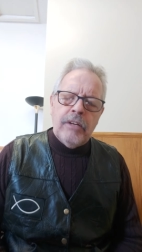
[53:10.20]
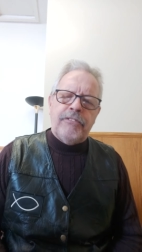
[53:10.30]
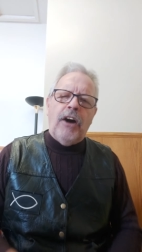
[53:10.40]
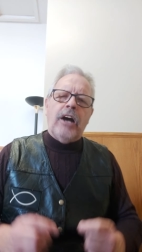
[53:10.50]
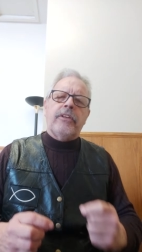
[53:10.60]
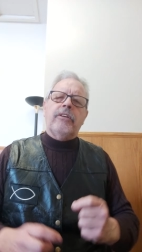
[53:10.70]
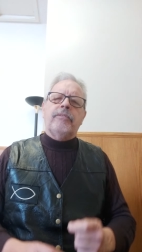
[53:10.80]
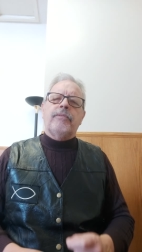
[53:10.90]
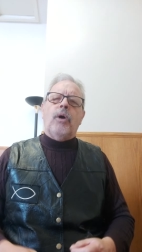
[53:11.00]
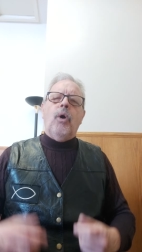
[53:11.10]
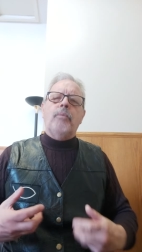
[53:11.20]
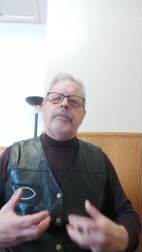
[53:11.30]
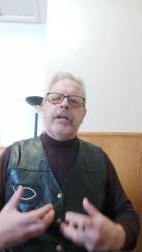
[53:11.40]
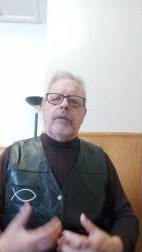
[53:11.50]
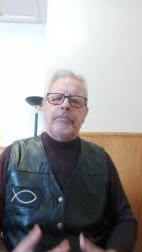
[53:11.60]
Father,
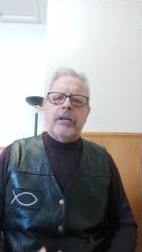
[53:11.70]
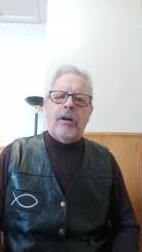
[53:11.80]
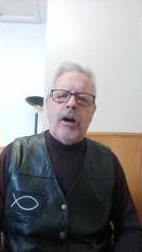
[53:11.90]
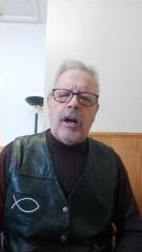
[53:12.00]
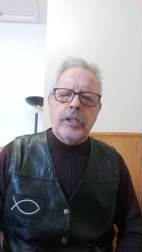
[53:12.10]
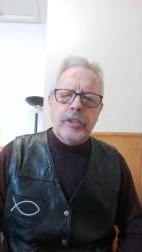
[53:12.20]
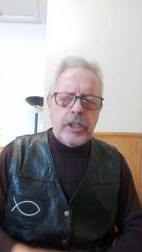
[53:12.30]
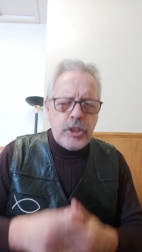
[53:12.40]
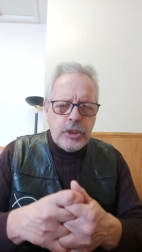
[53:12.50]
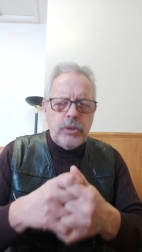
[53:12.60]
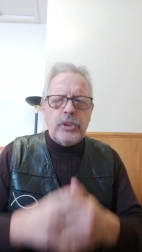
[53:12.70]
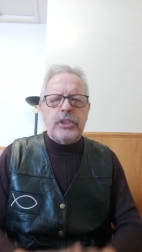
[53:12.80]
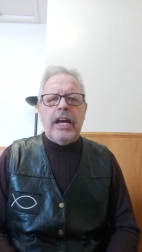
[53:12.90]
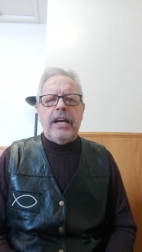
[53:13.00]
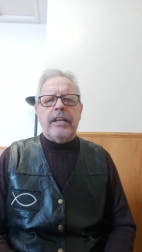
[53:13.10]
open up their hearts because you
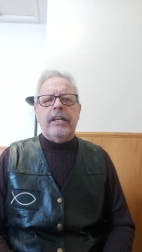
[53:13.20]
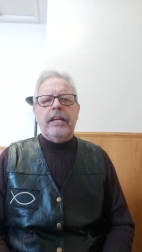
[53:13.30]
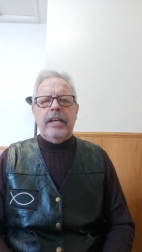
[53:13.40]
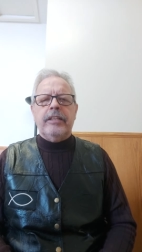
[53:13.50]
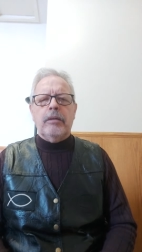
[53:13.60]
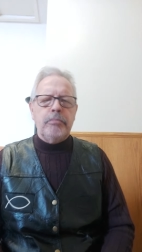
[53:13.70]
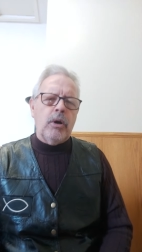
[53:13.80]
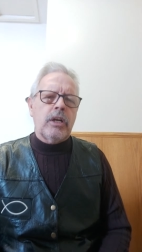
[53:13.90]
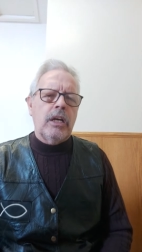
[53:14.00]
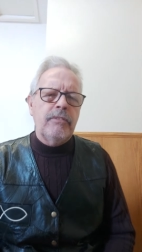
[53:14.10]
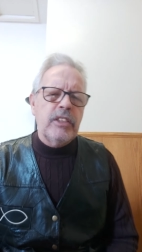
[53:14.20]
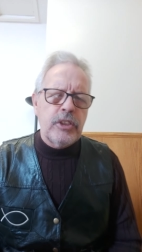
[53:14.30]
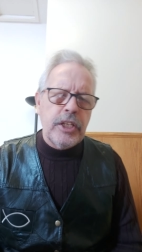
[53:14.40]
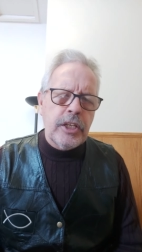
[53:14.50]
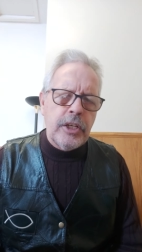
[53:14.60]
said in the book of
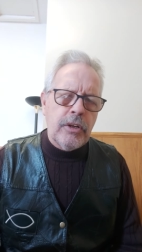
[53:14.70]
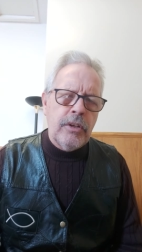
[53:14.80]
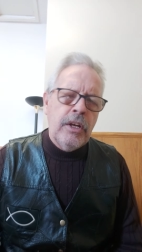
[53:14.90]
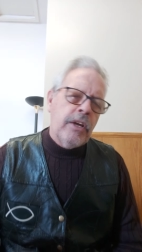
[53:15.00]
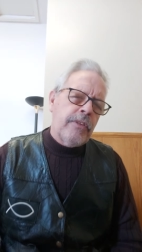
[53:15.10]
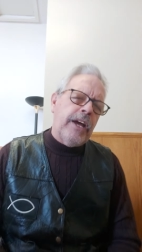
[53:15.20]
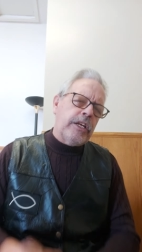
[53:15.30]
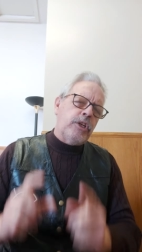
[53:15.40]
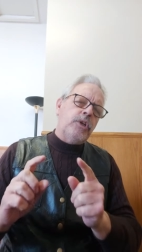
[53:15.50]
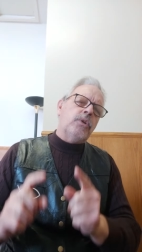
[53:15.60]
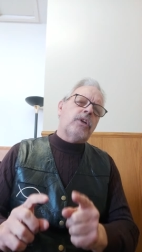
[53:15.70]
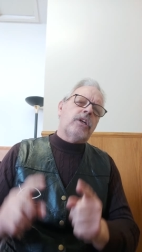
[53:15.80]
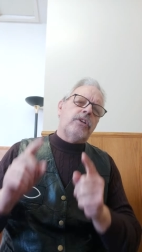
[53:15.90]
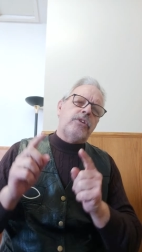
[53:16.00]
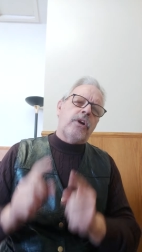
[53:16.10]
Ezekiel that you
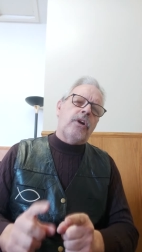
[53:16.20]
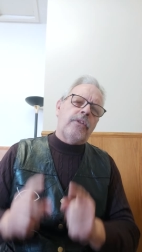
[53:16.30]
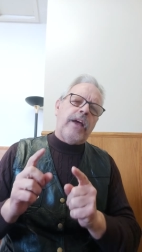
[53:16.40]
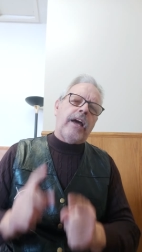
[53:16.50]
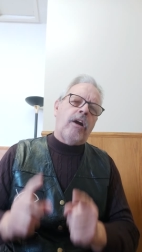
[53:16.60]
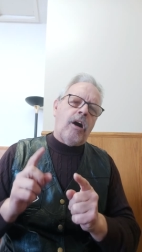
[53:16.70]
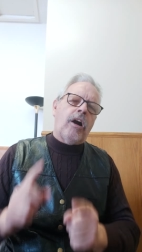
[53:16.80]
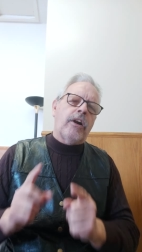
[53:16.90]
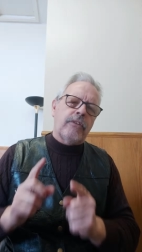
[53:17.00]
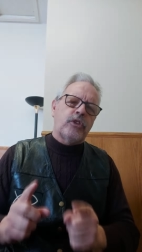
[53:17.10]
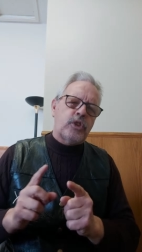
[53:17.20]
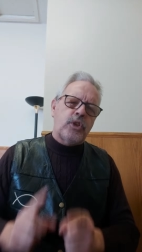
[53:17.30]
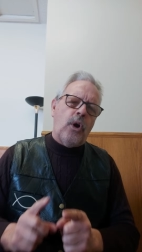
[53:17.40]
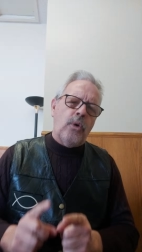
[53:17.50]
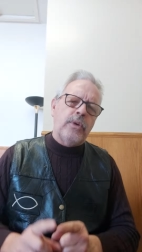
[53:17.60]
could turn that heart of
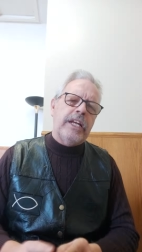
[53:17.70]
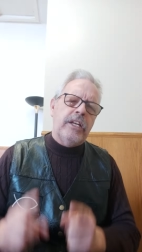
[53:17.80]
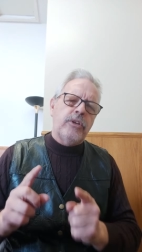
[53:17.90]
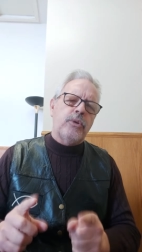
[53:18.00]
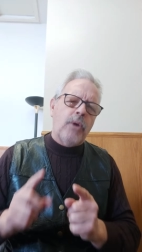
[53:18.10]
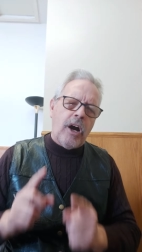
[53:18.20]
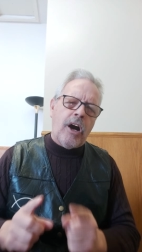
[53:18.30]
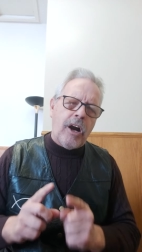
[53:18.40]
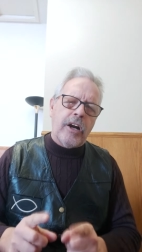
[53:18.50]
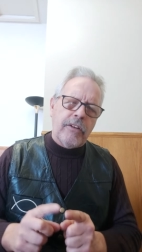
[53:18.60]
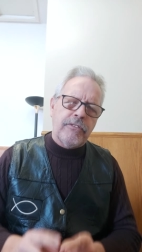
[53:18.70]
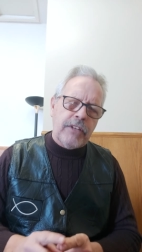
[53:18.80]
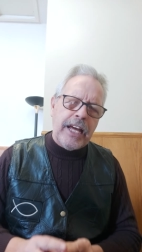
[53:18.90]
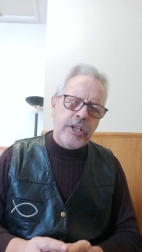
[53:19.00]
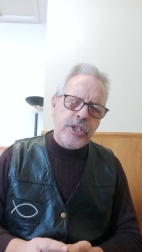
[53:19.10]
stone into a heart of
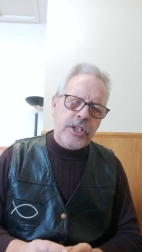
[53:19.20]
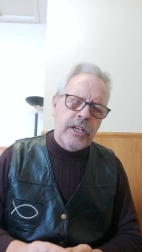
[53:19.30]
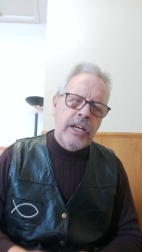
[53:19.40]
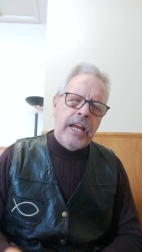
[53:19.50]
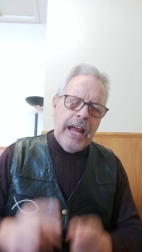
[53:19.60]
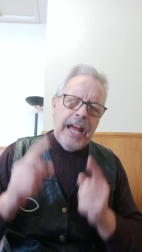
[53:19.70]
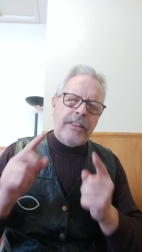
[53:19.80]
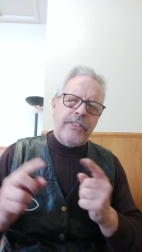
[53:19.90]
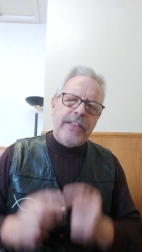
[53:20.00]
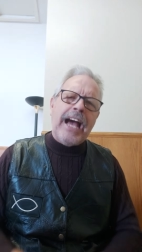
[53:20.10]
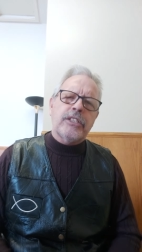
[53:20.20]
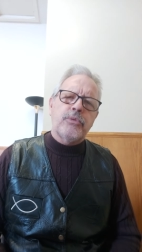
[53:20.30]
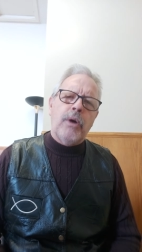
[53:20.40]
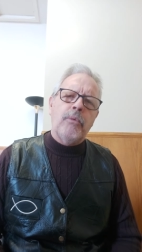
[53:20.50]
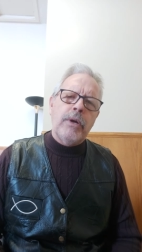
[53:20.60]
flesh. And
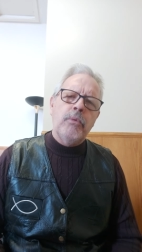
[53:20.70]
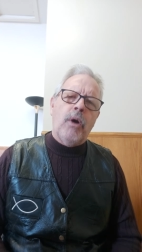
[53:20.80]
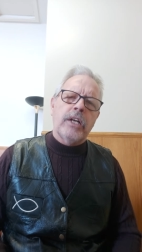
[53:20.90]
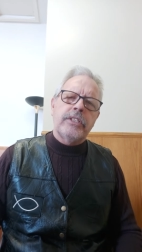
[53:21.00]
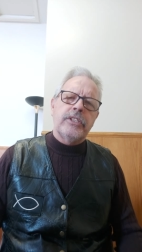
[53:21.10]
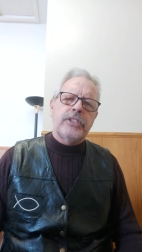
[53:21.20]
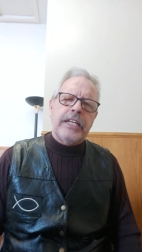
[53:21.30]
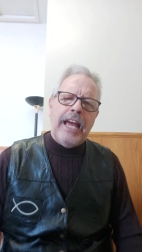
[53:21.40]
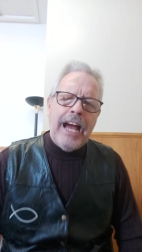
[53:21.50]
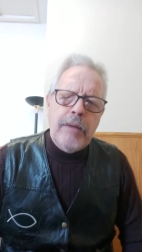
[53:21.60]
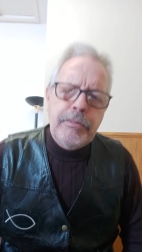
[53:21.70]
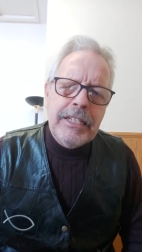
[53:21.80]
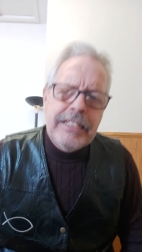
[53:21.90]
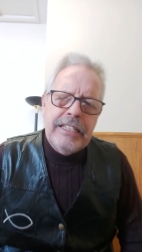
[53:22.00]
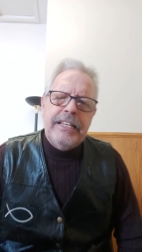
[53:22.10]
that's what we want to see
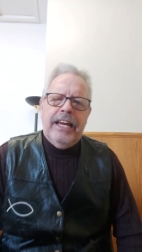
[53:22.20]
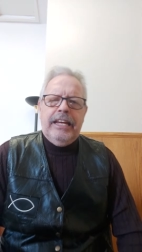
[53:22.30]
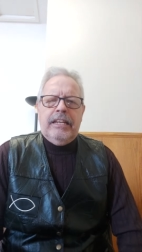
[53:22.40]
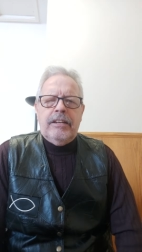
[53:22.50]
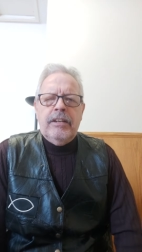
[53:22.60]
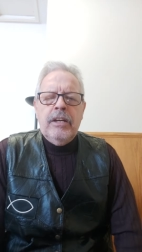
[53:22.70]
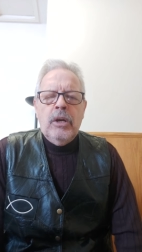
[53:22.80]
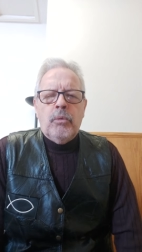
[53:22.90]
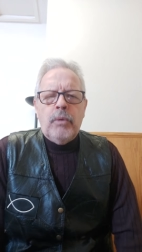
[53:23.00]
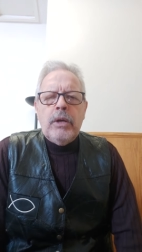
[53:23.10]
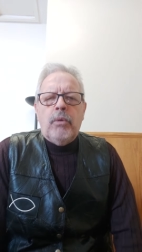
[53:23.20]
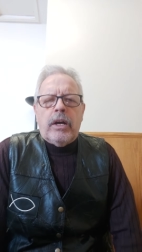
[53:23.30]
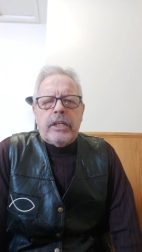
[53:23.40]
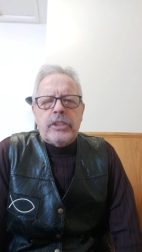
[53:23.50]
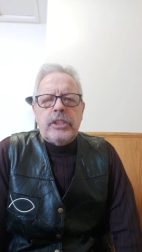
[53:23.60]
happen today. We
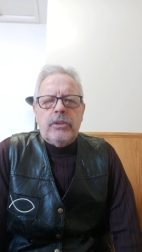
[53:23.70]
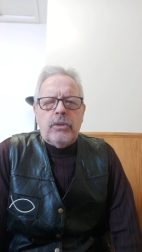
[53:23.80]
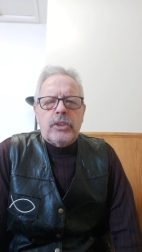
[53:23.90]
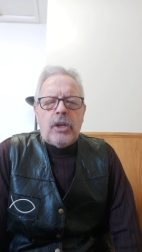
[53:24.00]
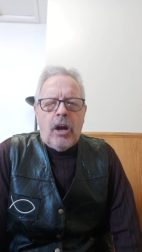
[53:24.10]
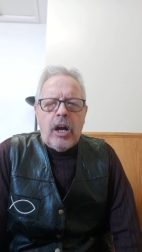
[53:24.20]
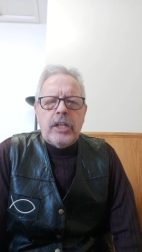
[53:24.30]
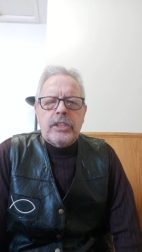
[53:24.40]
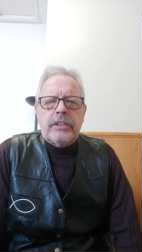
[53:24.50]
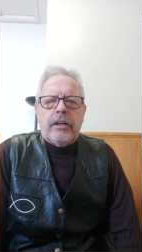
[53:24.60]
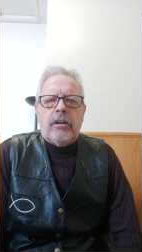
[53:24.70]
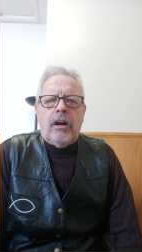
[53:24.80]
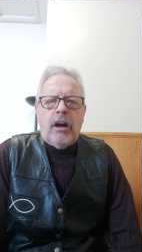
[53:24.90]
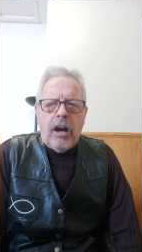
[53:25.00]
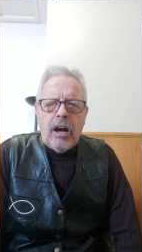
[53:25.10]
want to see those hearts that are
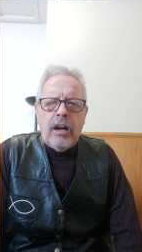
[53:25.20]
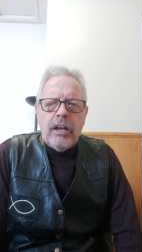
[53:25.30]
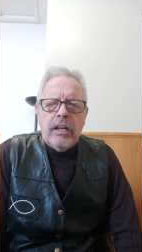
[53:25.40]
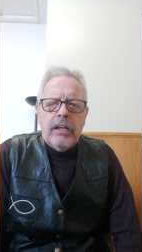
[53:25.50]
hard